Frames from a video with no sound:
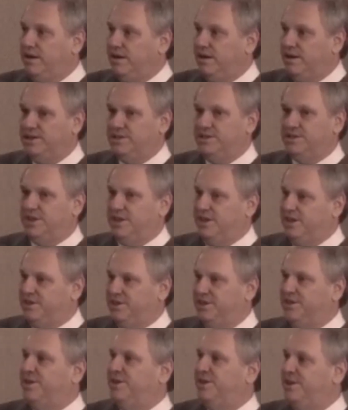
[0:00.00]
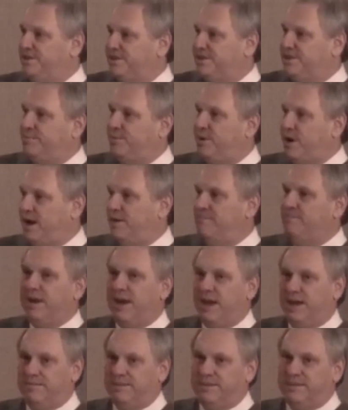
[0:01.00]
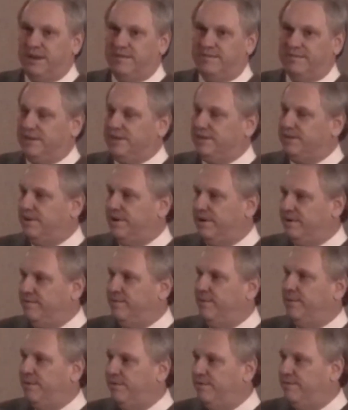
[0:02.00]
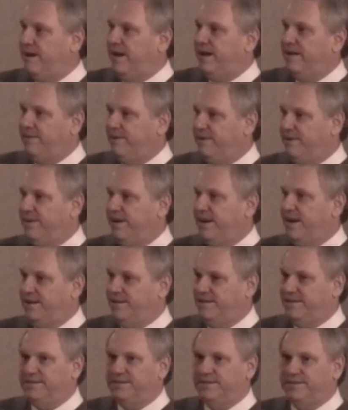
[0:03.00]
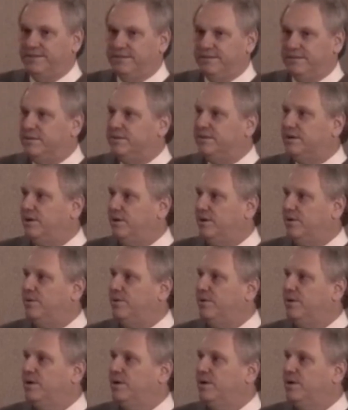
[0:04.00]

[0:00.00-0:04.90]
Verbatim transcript: is as good as the primetime stuff that's running $400 or $500. So